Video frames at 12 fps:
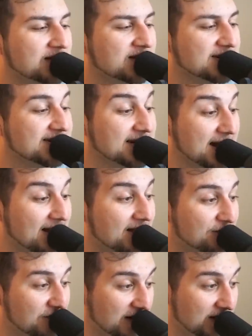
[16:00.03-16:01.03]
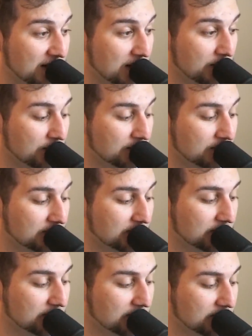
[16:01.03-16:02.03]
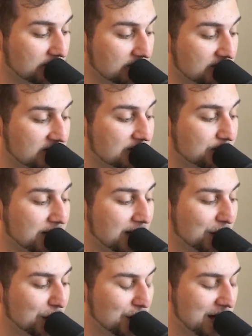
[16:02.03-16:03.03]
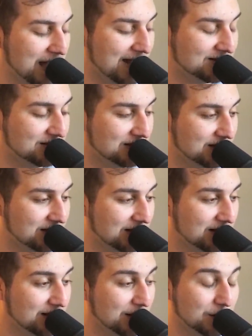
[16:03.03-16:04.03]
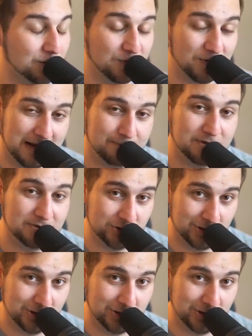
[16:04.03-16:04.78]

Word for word: this entire video just to make that crappy